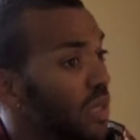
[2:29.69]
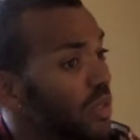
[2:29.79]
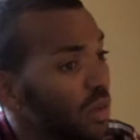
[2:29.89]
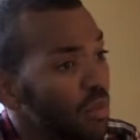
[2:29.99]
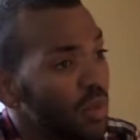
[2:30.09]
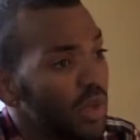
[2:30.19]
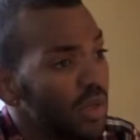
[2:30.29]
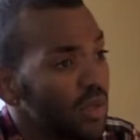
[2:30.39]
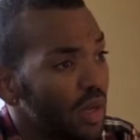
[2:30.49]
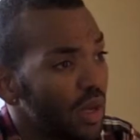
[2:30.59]
in some
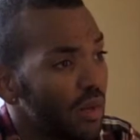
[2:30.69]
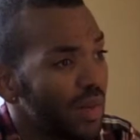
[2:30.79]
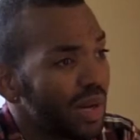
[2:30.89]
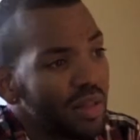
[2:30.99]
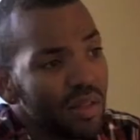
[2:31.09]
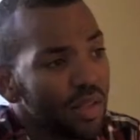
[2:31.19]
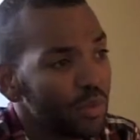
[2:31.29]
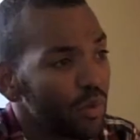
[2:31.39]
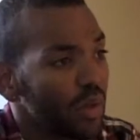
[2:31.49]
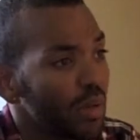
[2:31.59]
ways, and I think that's
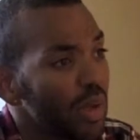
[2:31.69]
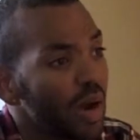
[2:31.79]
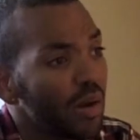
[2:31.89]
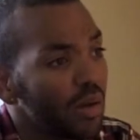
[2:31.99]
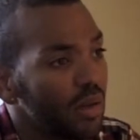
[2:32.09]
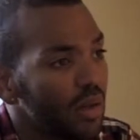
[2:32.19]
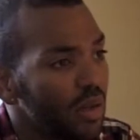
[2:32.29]
pretty apparent.